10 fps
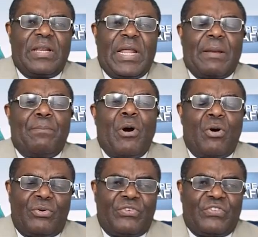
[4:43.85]
like
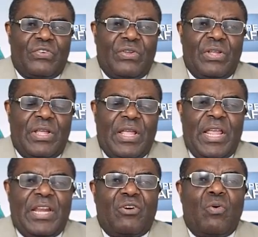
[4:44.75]
pawns
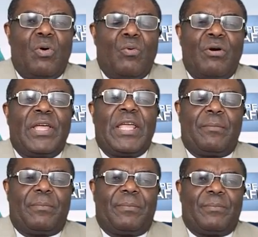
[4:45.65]
in the Cold War
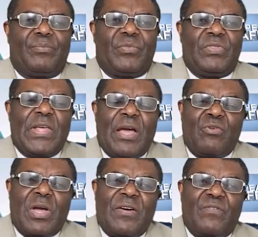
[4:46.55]
game. Now
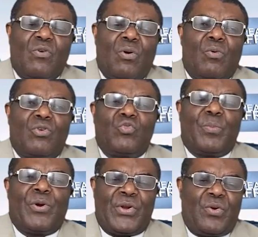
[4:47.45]
you have Cold War
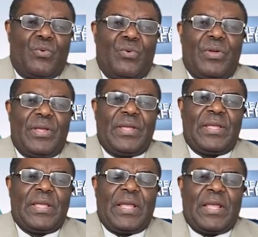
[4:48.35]
2.0.
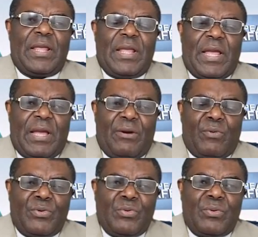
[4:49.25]

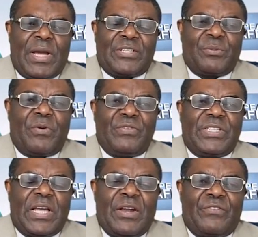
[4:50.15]
And when you look at some of
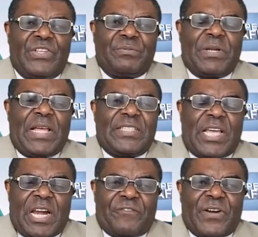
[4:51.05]
these countries, like
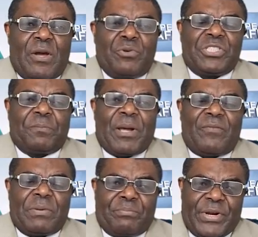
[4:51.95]
South Africa, which is part
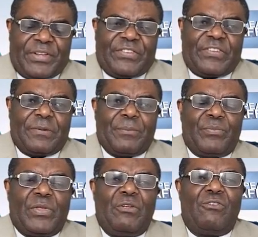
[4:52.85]
of the BRICS,
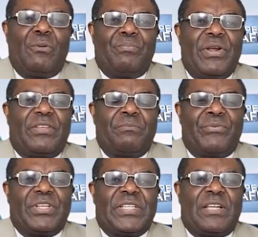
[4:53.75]
you know,
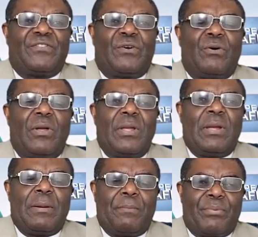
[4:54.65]
BRICS stands for
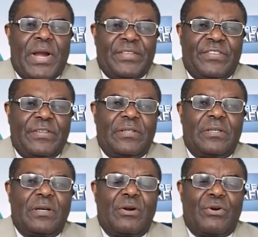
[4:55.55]

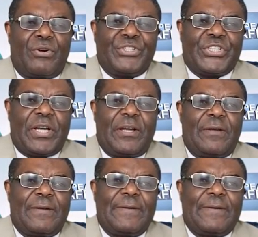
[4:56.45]
Brazil, Russia,